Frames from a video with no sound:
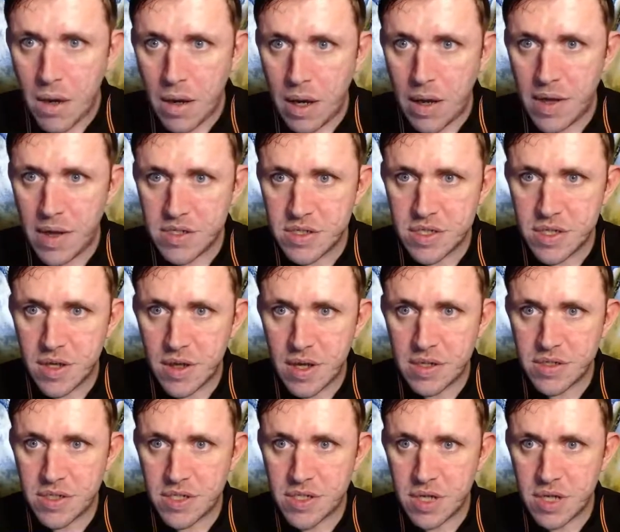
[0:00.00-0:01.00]

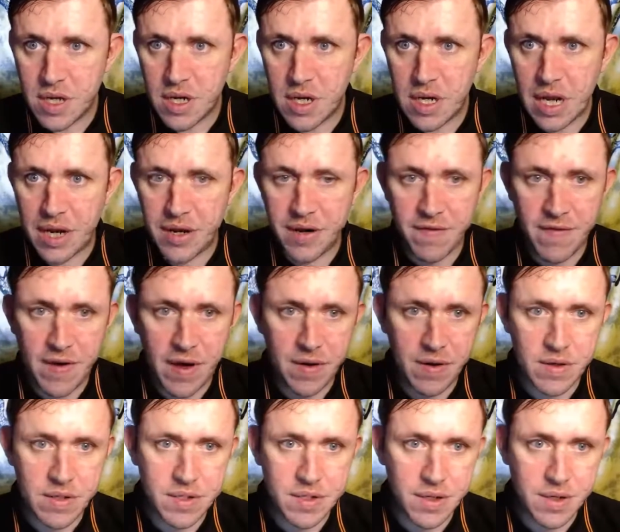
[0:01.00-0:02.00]
There's Linda
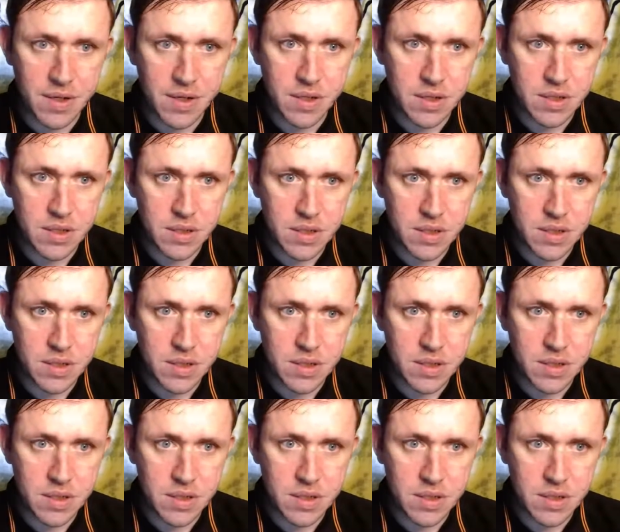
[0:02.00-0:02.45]
Van Isten.